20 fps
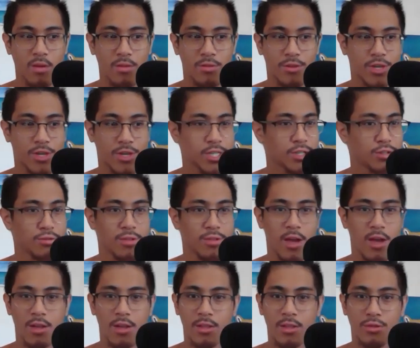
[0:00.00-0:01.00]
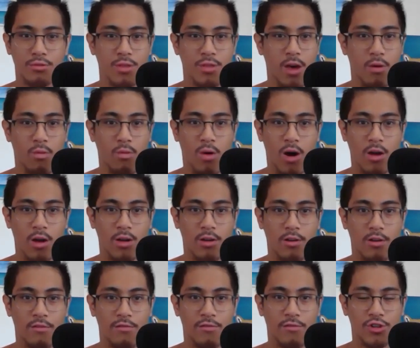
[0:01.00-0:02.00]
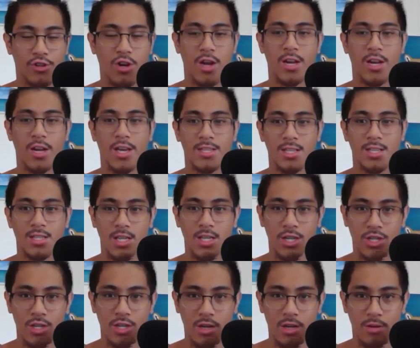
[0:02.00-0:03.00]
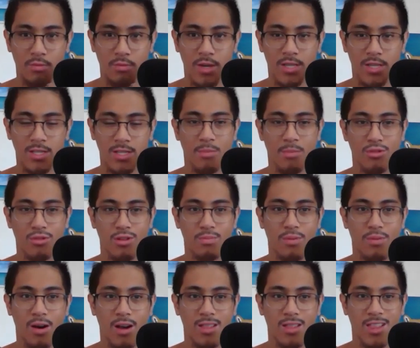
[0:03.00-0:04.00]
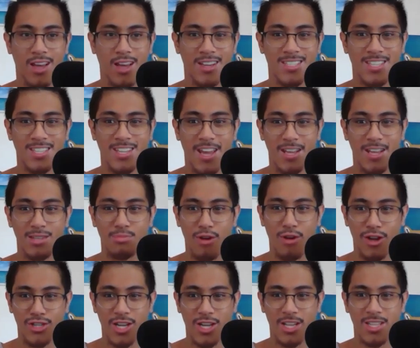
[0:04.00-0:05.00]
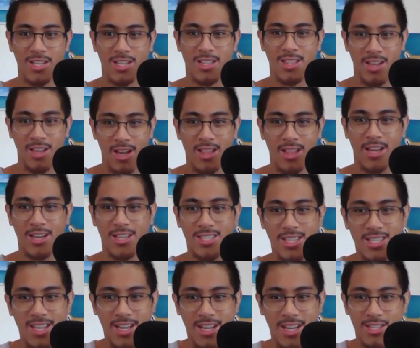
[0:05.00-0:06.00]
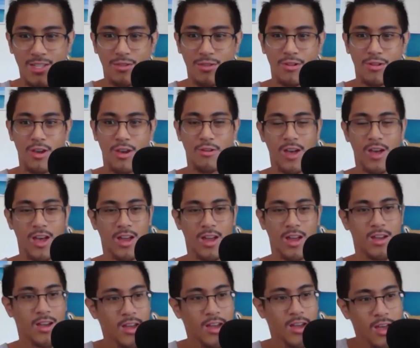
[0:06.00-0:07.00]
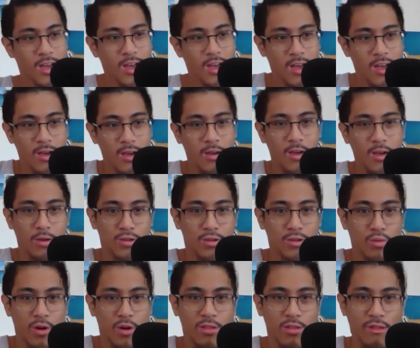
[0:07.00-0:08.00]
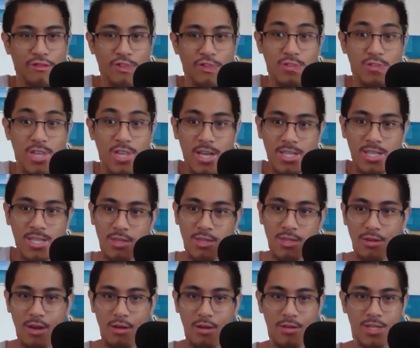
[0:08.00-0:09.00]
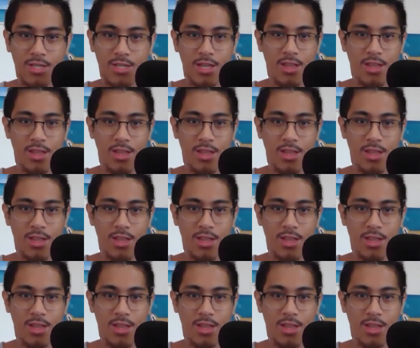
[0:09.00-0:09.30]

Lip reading: just through that walk of training as a teacher, we stumbled upon Legacy Dance Project and Legacy Dance Studio, and it was one of the few dance studios in the